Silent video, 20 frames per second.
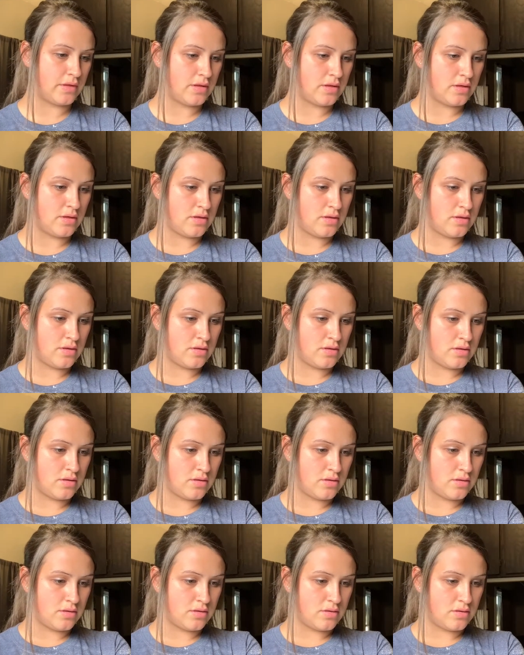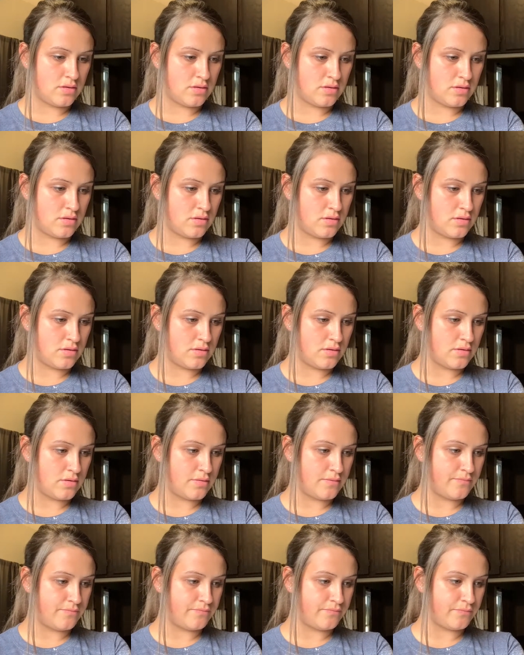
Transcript: (no one is talking)